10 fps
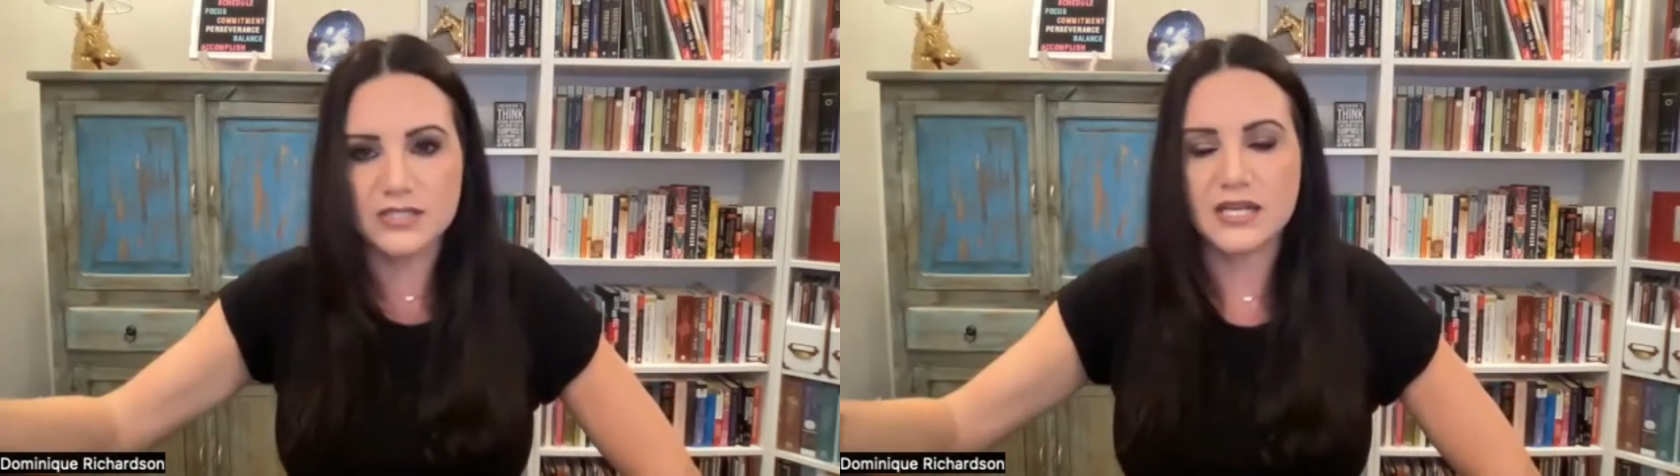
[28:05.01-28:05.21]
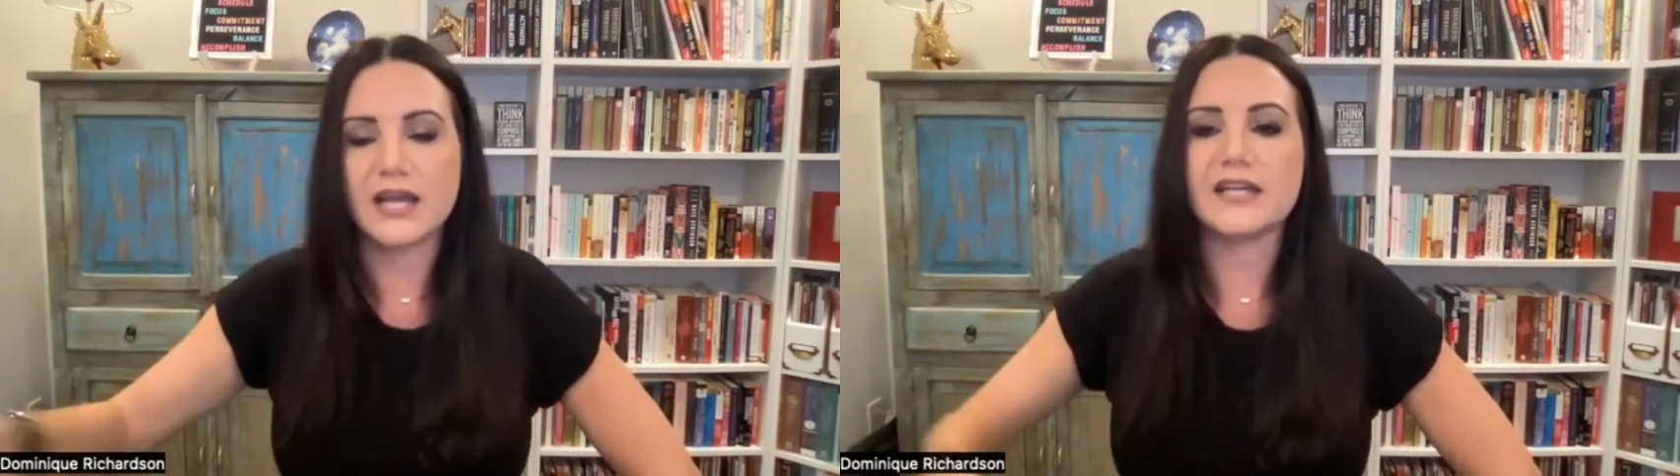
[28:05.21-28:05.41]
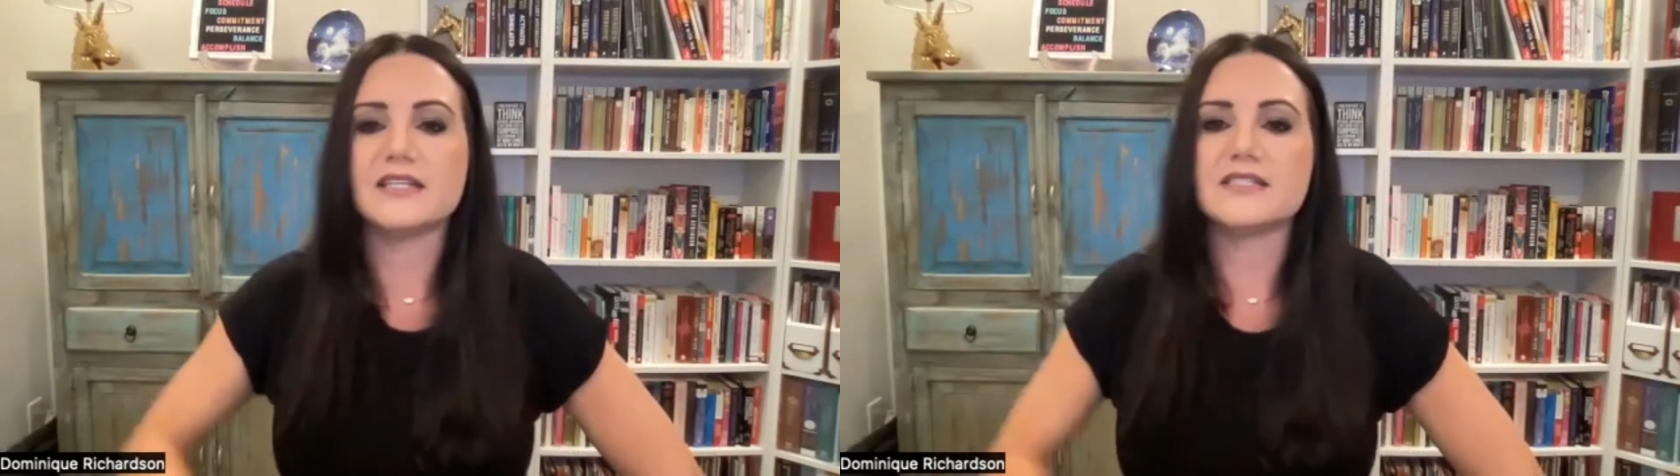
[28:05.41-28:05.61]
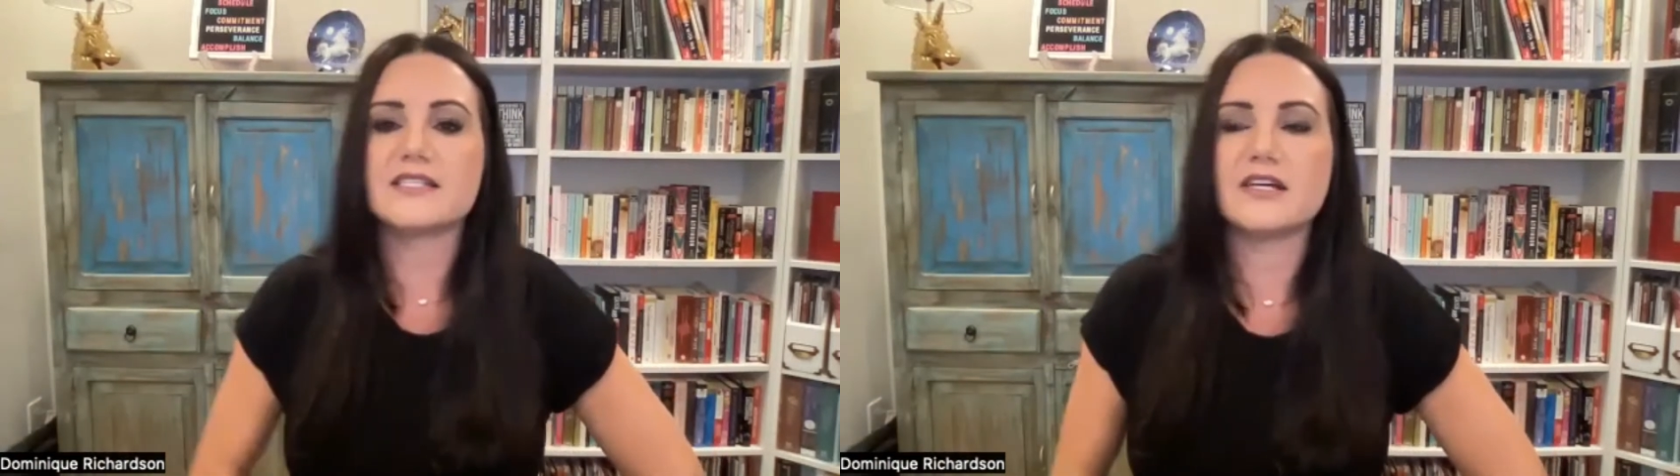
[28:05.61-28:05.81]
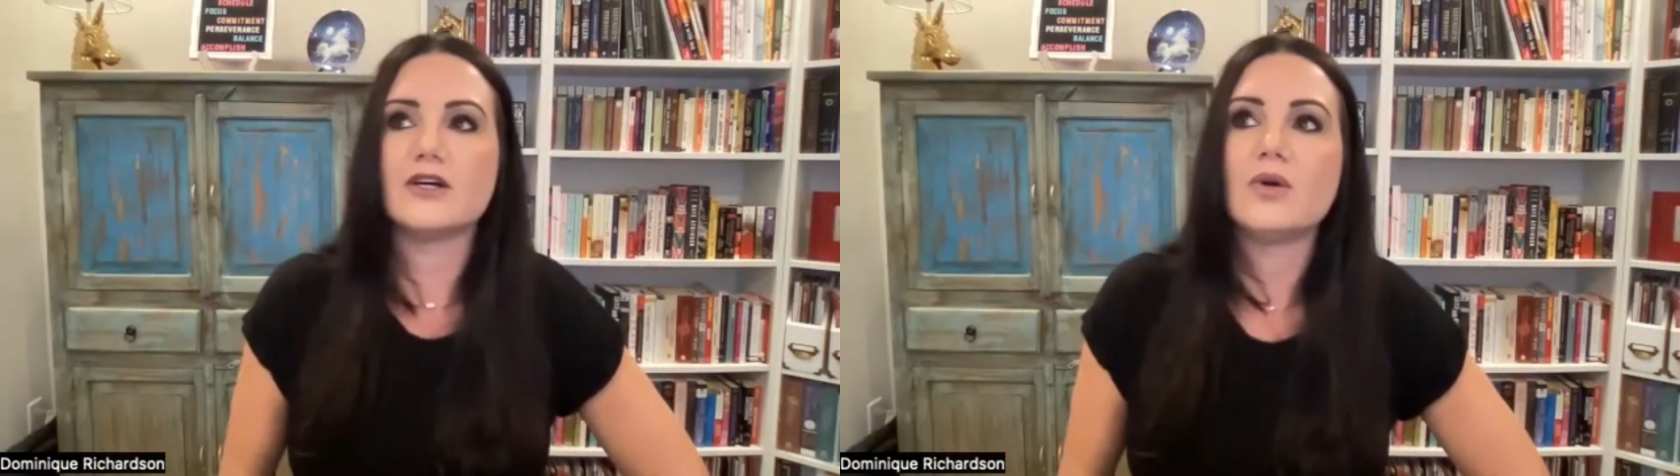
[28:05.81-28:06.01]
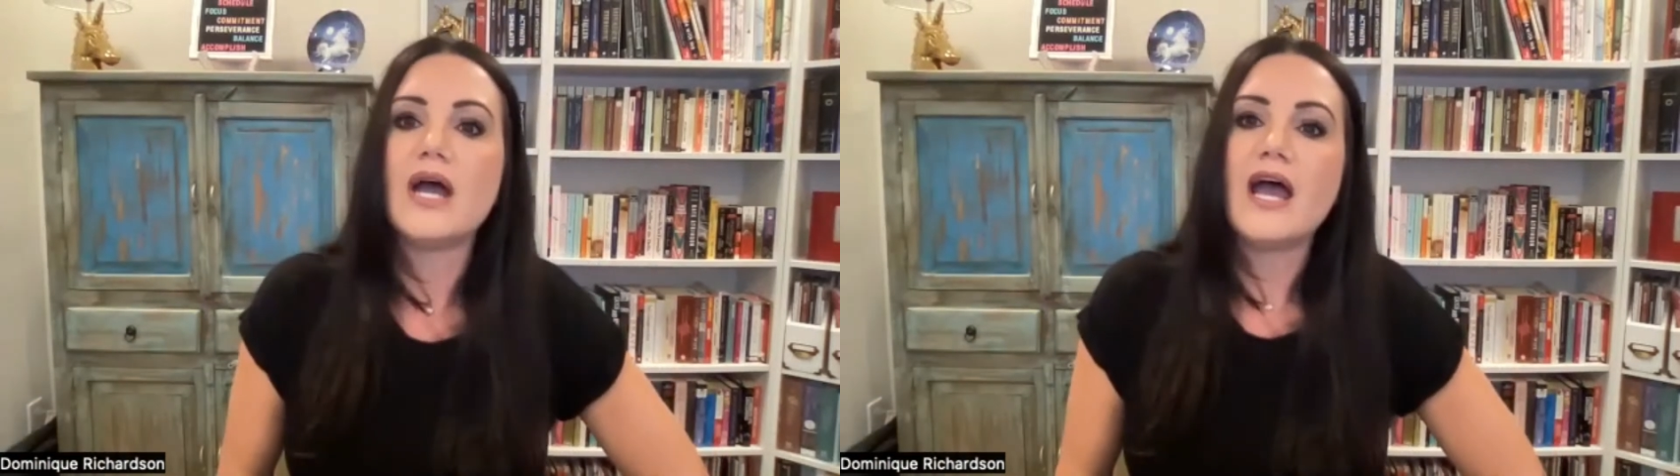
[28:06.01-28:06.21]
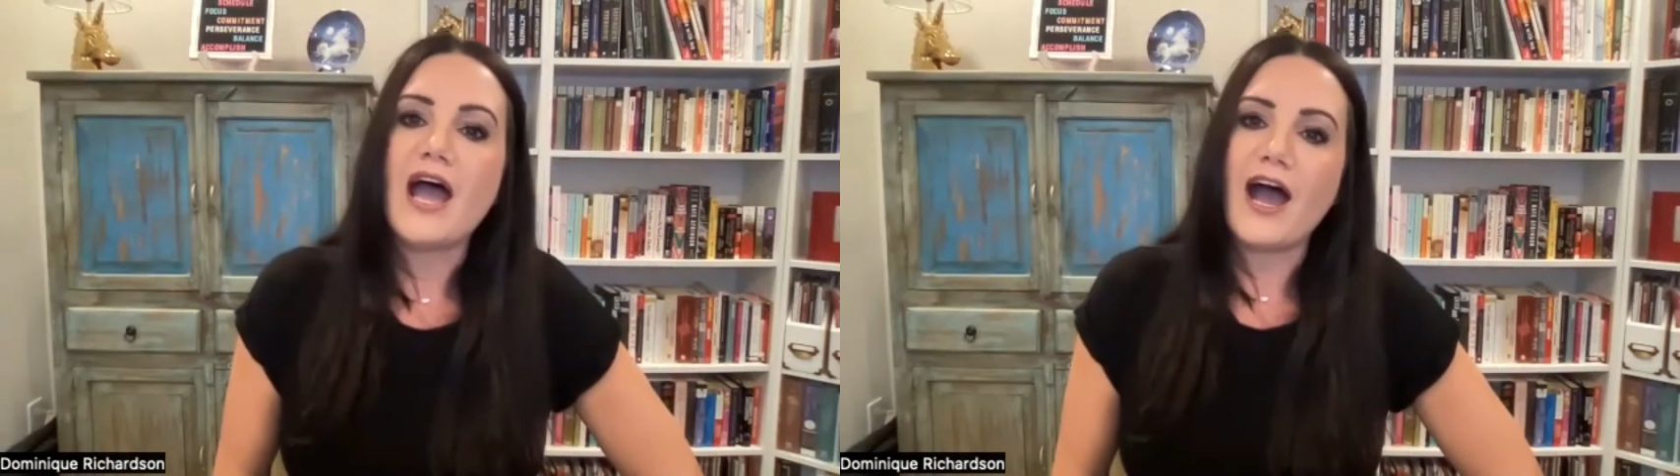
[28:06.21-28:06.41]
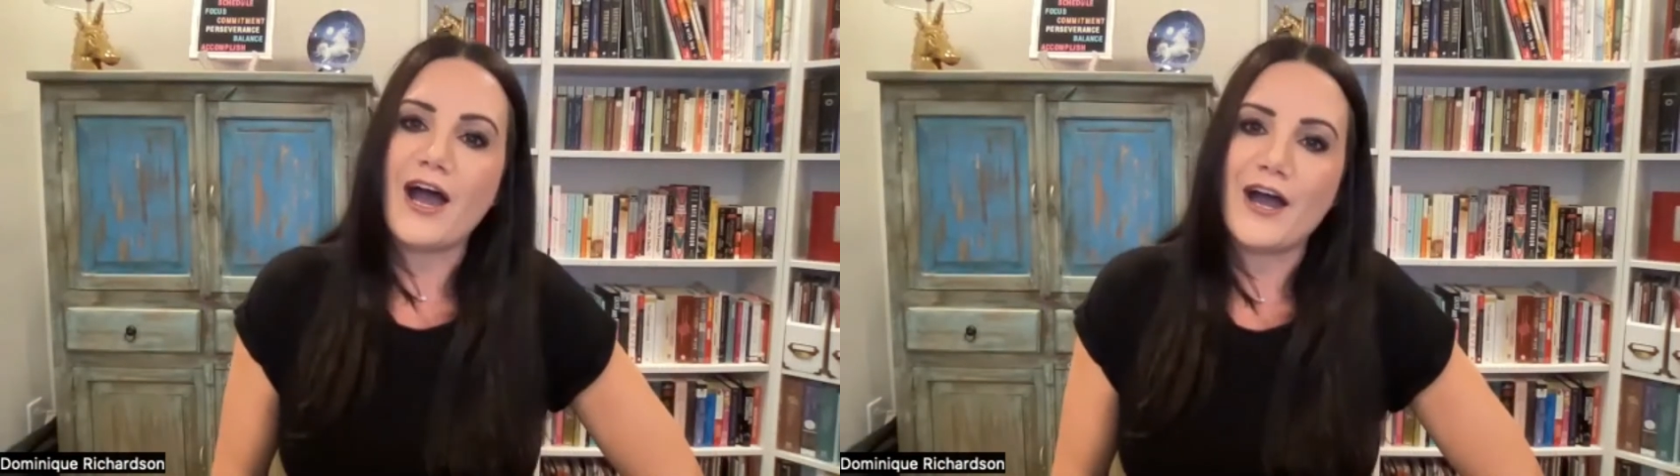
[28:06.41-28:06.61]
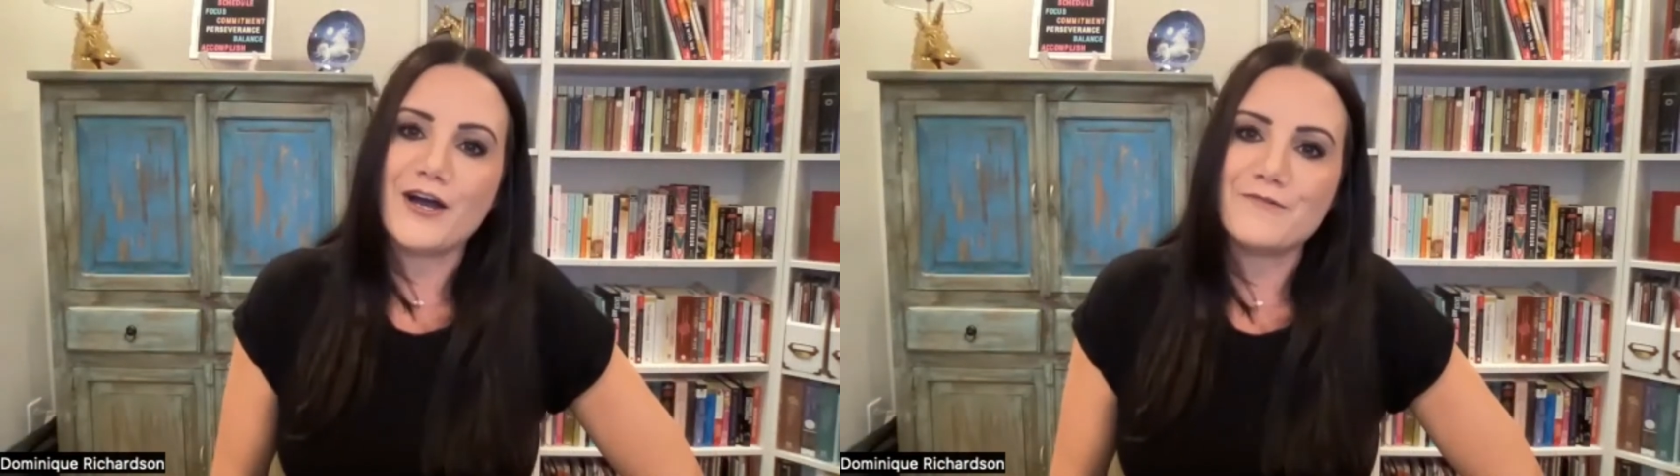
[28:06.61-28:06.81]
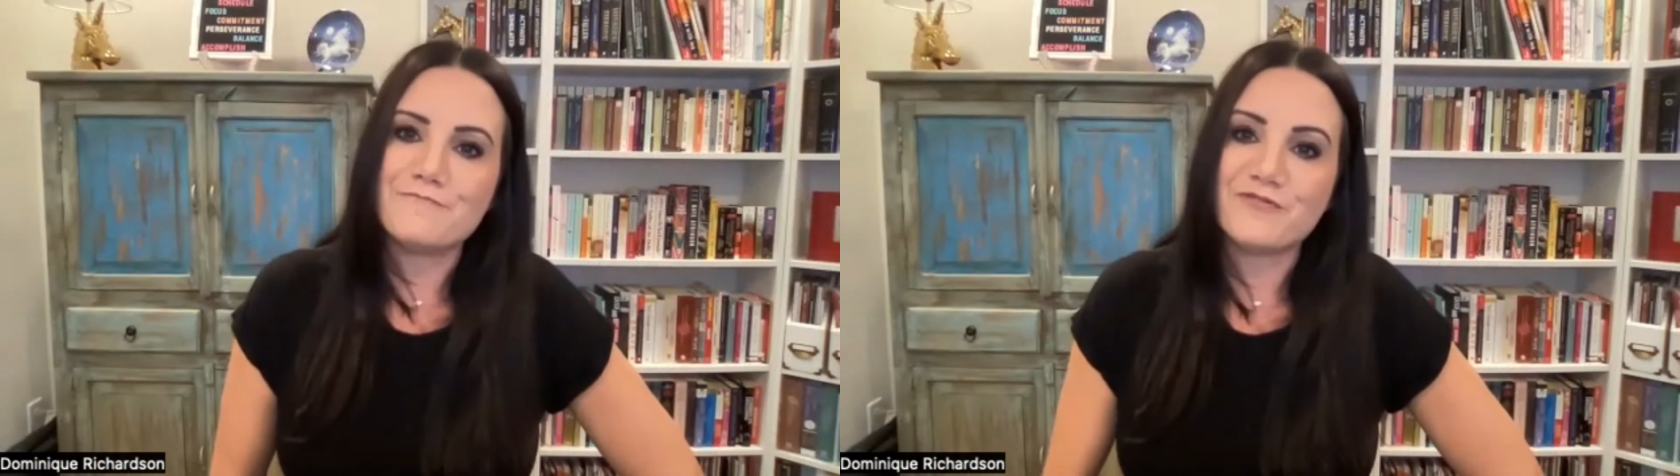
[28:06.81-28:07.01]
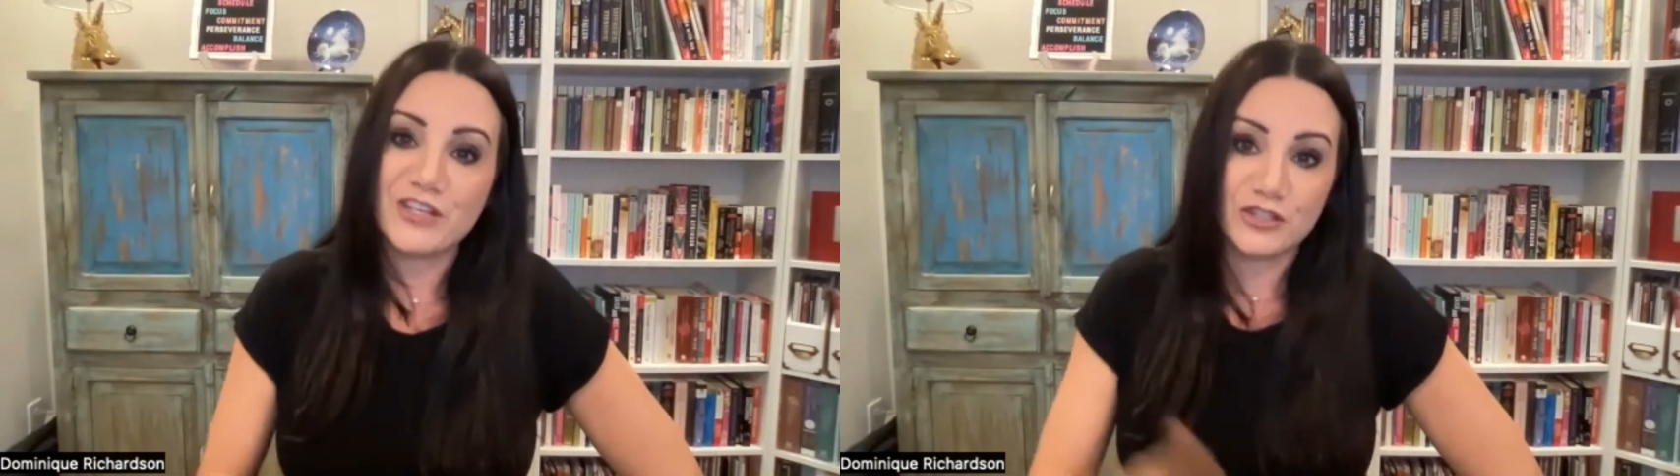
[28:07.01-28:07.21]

Stine. And so Fear